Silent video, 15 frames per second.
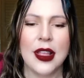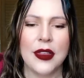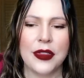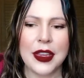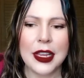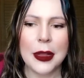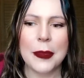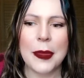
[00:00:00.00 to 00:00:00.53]

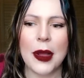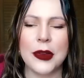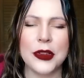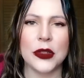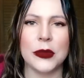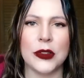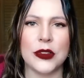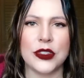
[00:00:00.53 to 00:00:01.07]
Think about
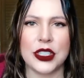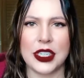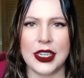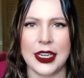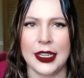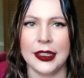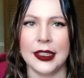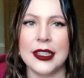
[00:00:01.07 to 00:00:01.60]
your
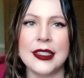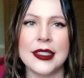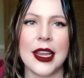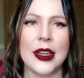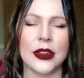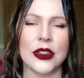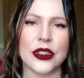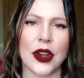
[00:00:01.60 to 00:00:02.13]
routine. Let's say
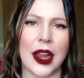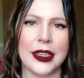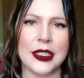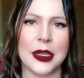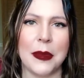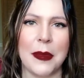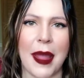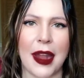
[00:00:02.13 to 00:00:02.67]
you're trying
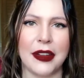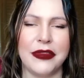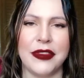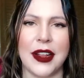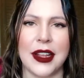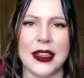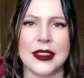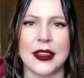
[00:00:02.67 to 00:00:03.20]
to
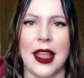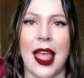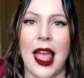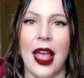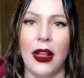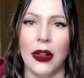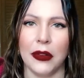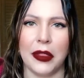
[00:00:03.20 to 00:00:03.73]
manifest
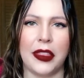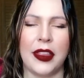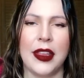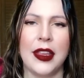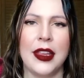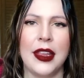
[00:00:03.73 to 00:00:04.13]
health.